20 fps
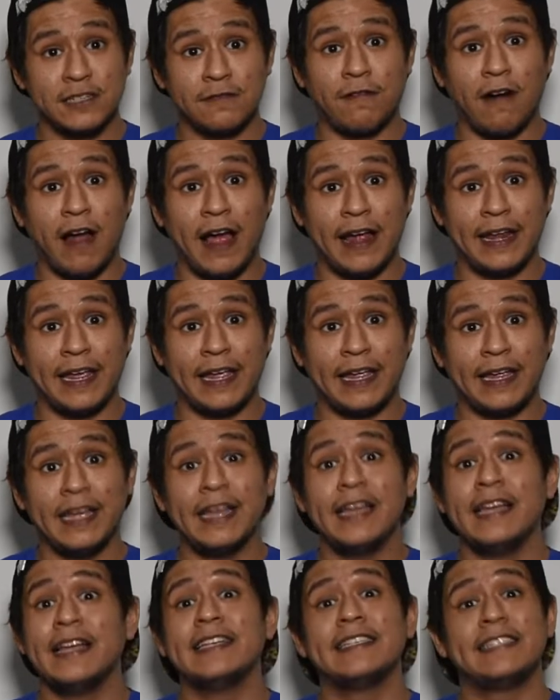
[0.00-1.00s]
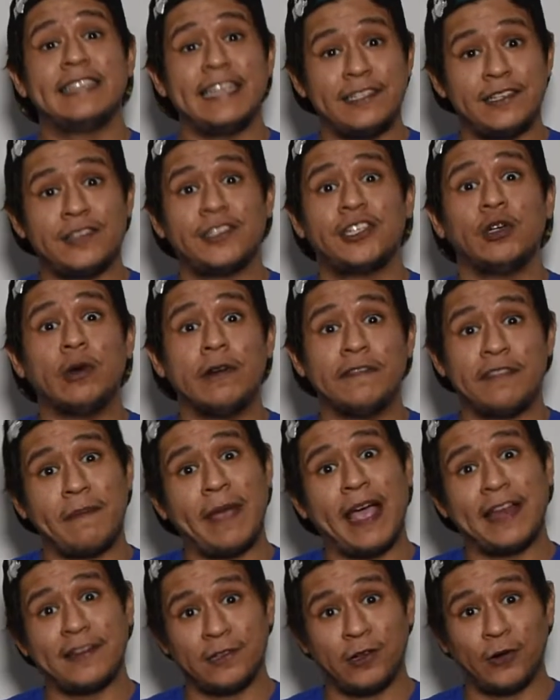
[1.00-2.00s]
Friday, Season 2 of The
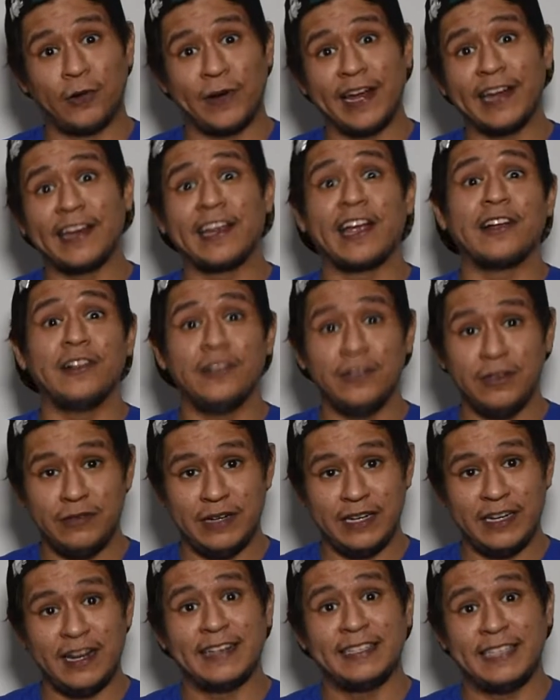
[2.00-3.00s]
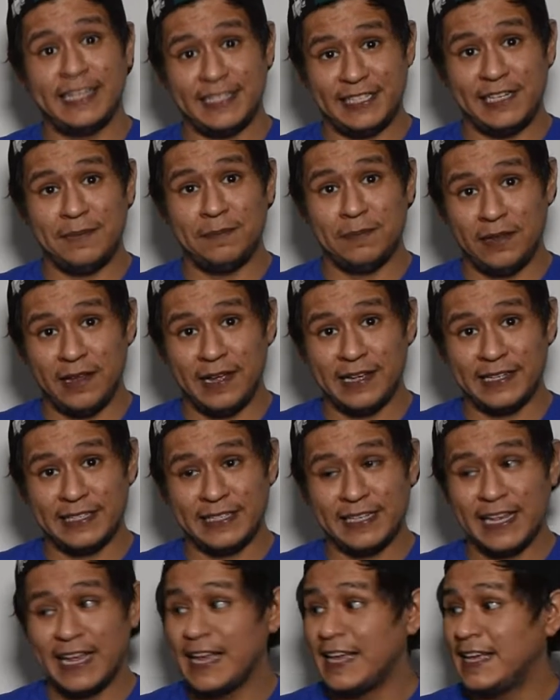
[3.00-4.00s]
Mandalorian concluded on Disney+.
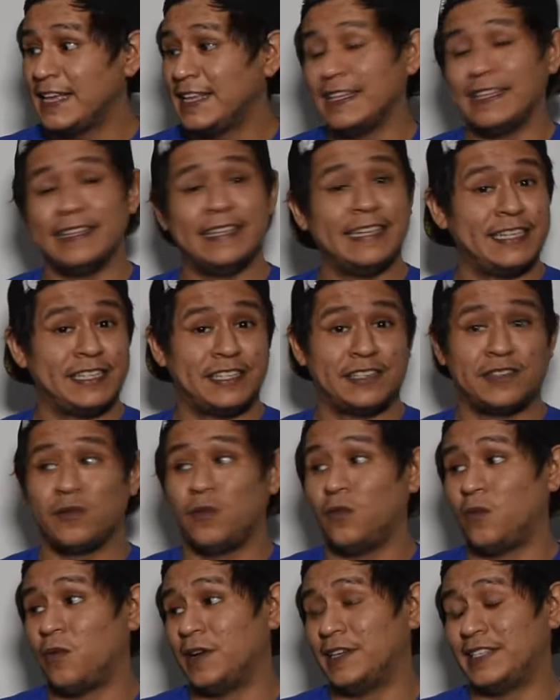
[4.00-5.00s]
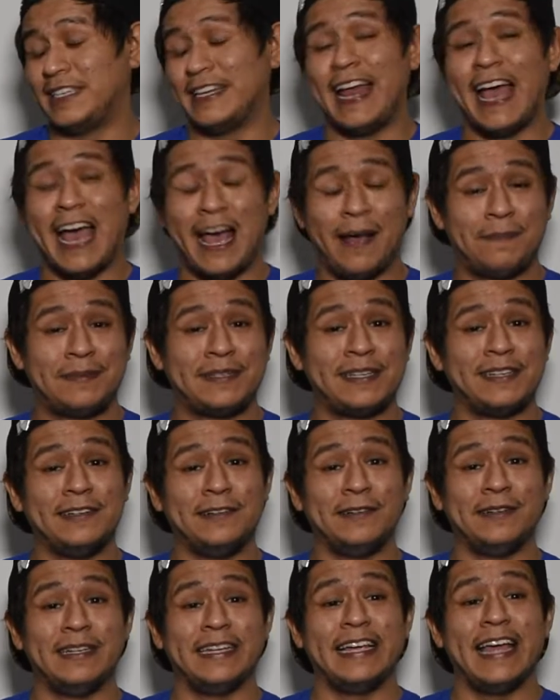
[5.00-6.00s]
This was an
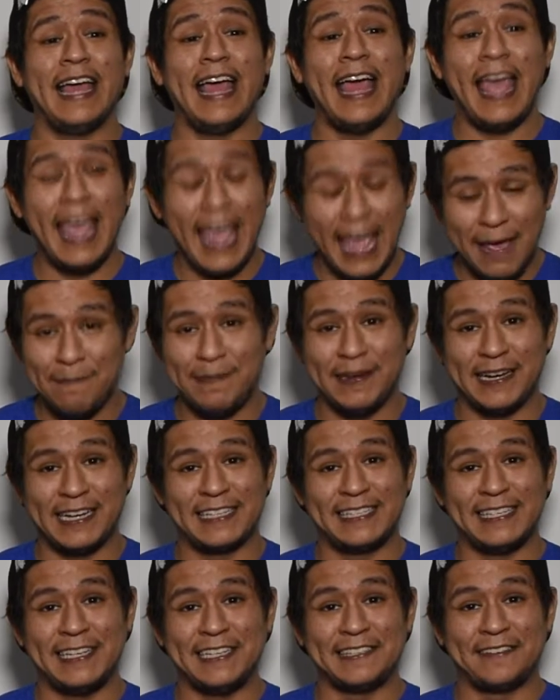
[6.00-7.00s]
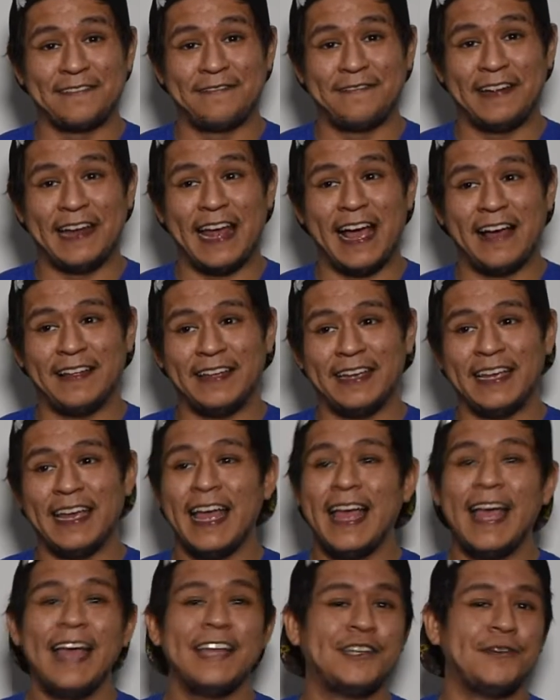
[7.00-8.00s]
absolutely epic season finale
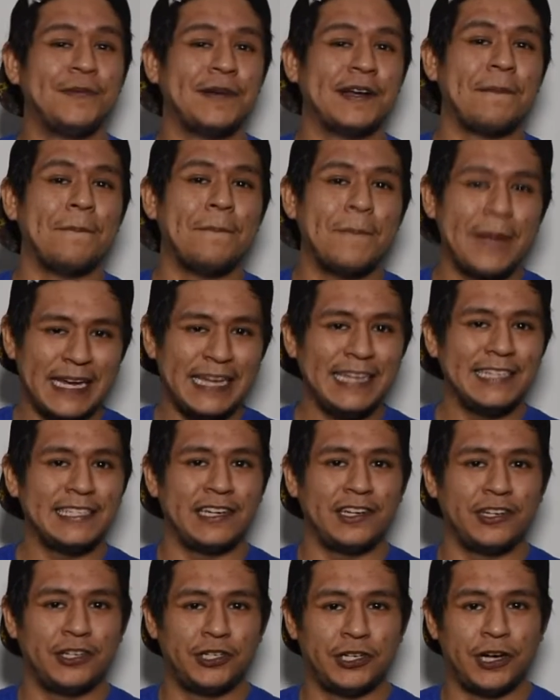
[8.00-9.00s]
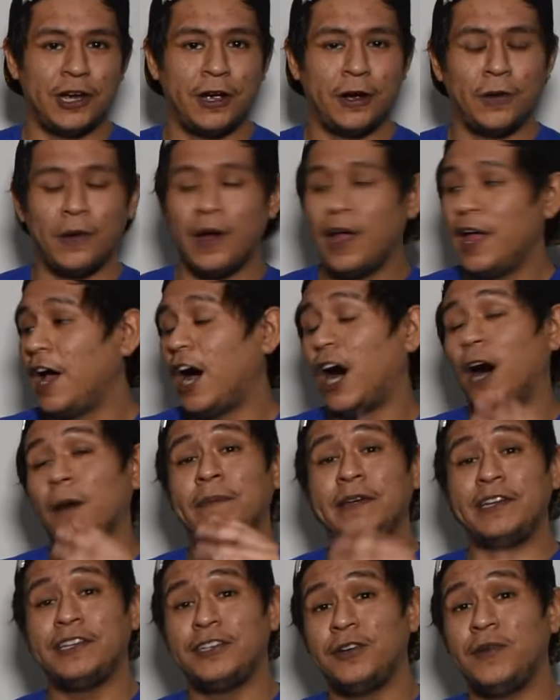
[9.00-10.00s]
to an amazing show. I'll
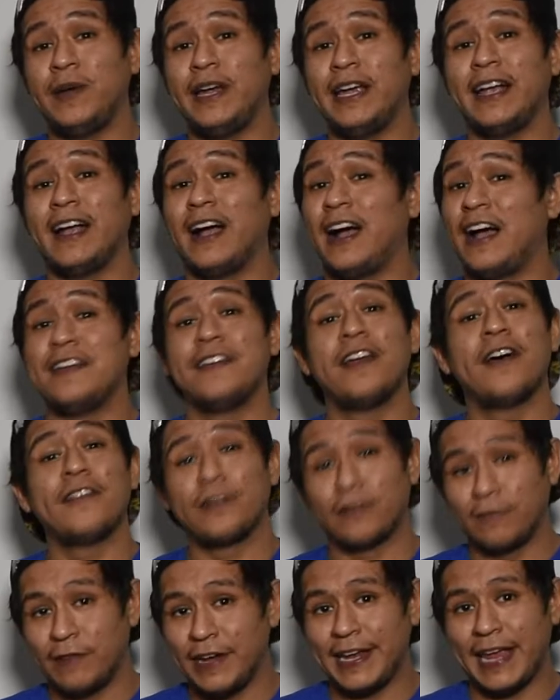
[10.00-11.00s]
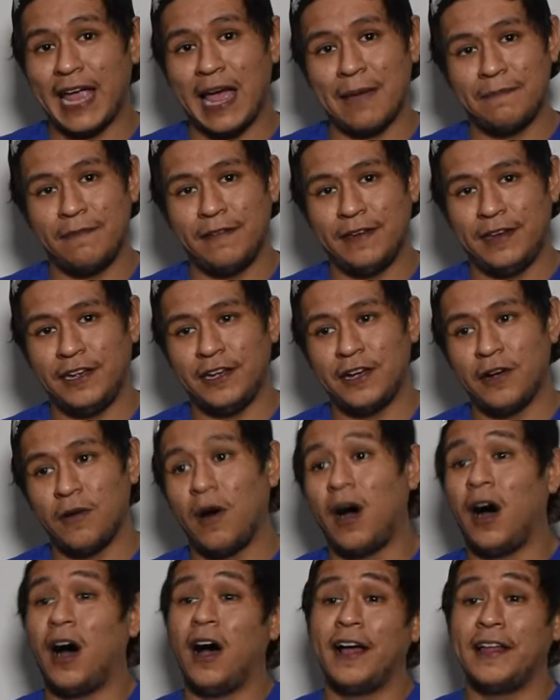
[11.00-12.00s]
be doing another recap video
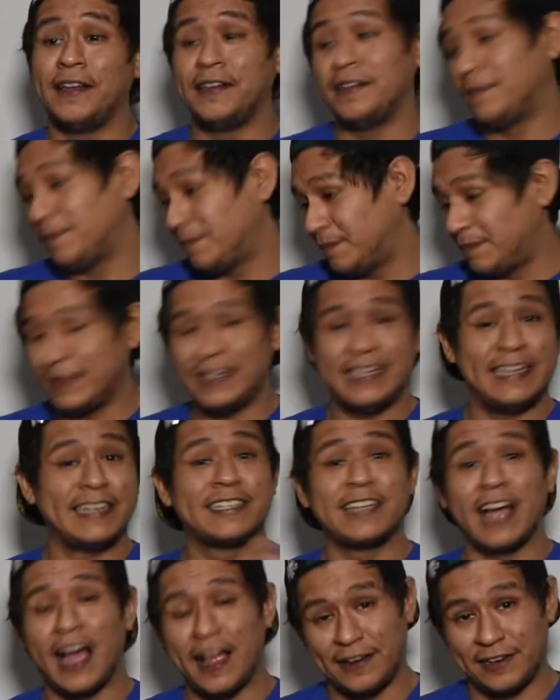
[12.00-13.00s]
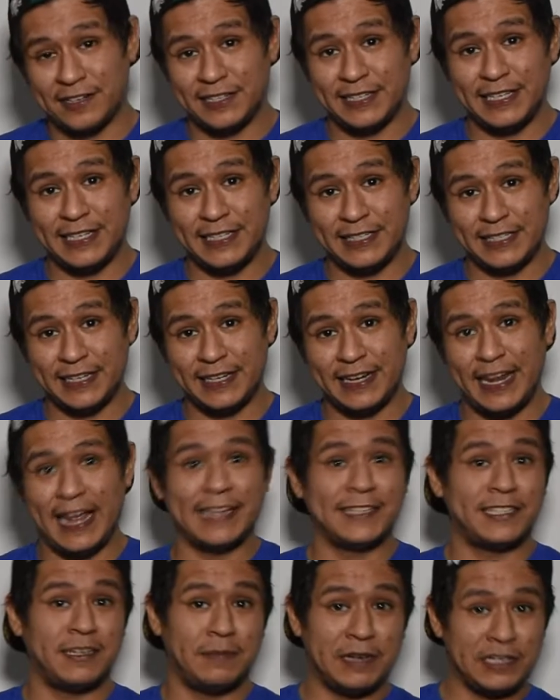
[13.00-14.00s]
on the entire season
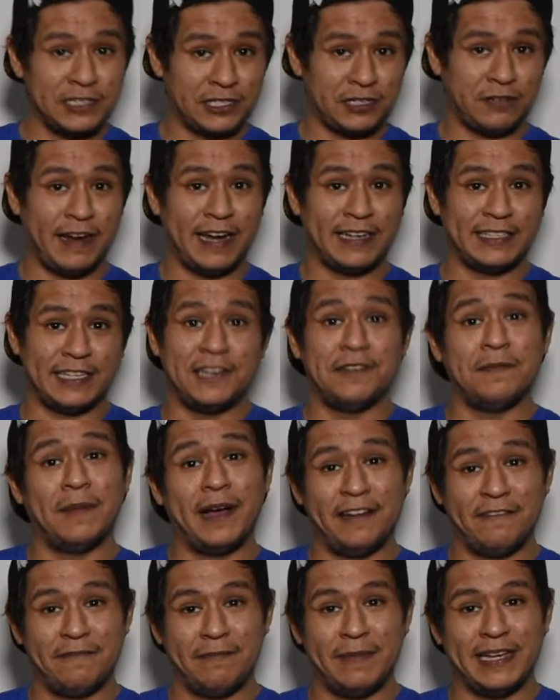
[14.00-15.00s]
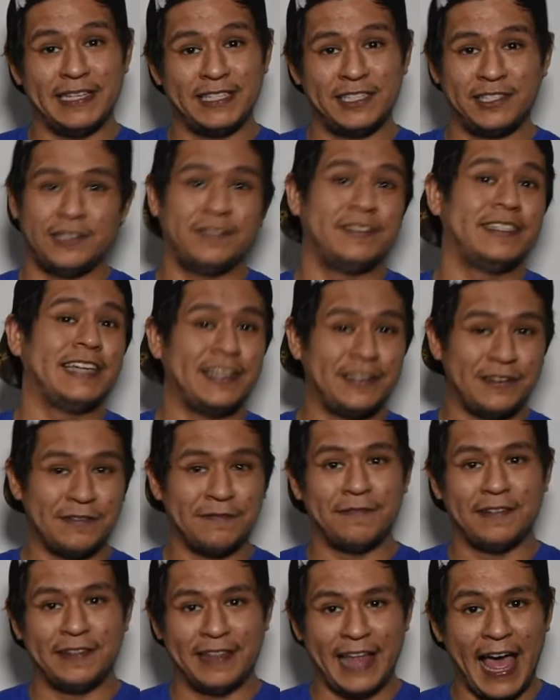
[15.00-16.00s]
and some Easter eggs that you might have missed, so stay tuned
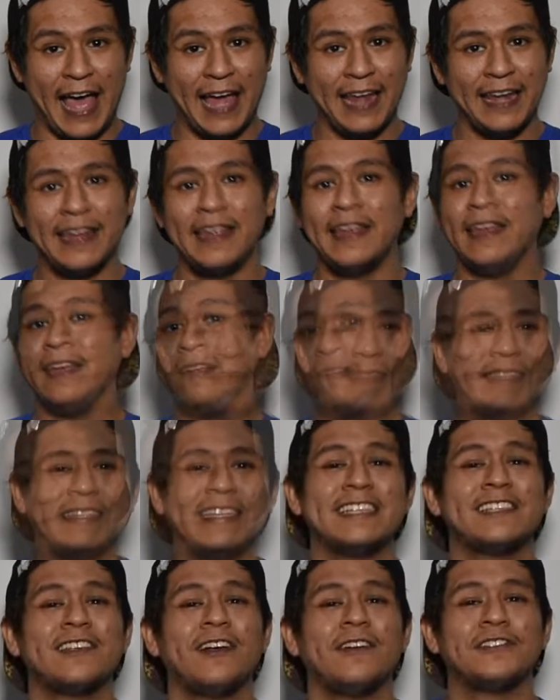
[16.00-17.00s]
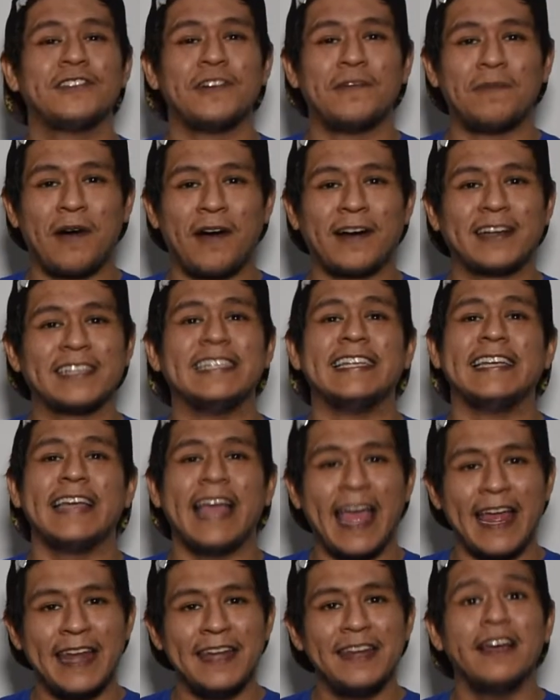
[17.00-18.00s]
for that. This also marks the
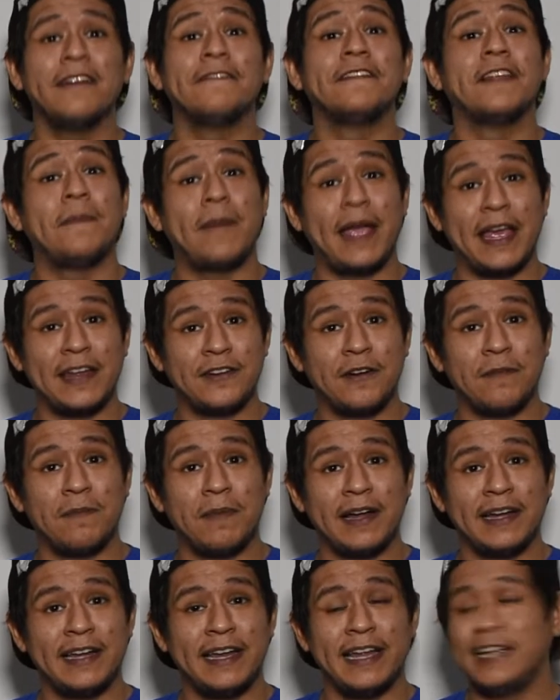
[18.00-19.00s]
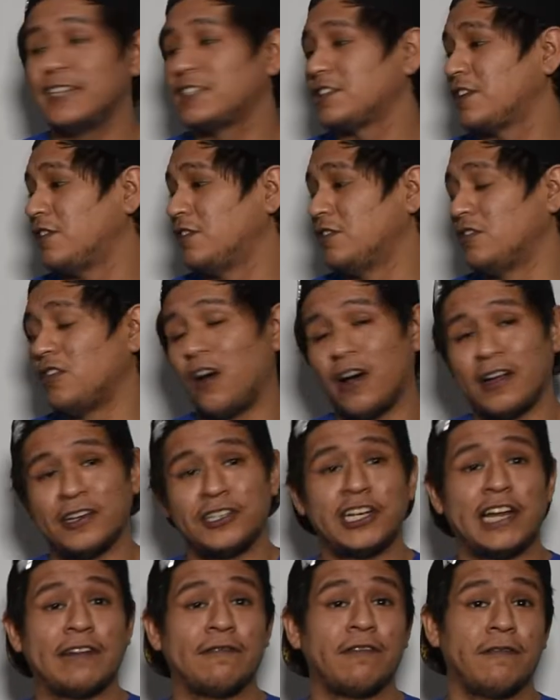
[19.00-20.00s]
end of the Mando Mondays launch
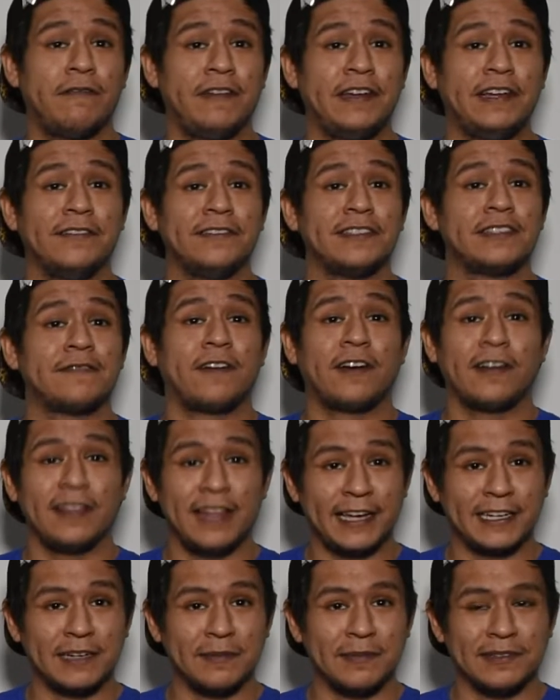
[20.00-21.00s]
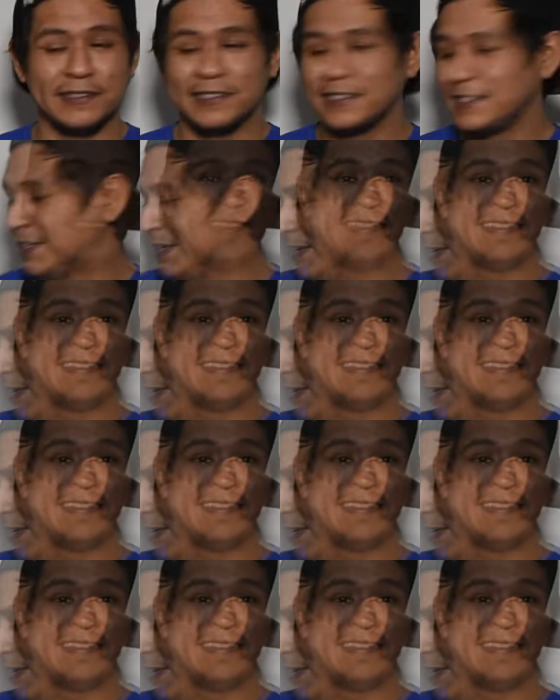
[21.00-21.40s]
and reveals for collectibles.